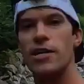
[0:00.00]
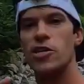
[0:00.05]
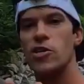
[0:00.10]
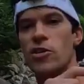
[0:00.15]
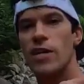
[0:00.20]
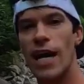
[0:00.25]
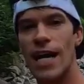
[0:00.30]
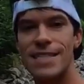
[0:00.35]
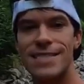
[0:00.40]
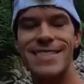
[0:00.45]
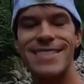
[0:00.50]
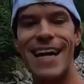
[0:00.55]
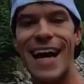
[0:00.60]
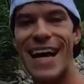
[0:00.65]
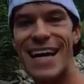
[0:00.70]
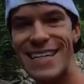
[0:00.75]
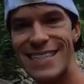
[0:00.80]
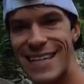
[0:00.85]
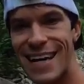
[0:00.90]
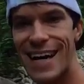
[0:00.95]
You guys
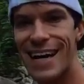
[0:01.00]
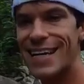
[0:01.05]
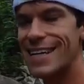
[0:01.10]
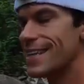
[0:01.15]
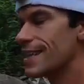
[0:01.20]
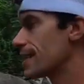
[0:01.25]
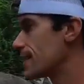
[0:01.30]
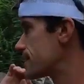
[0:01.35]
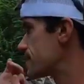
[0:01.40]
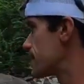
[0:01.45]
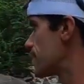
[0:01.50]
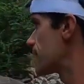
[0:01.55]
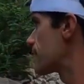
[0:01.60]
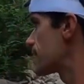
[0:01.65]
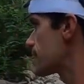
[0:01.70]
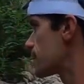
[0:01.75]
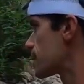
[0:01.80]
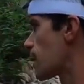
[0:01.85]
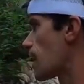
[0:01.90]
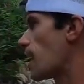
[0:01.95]
hang tight. Let's uh,
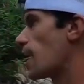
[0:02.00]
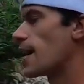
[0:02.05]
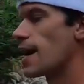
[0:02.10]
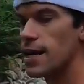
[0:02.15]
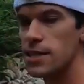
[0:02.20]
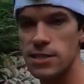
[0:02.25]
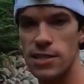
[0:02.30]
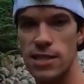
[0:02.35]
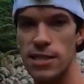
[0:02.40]
get in the kayaks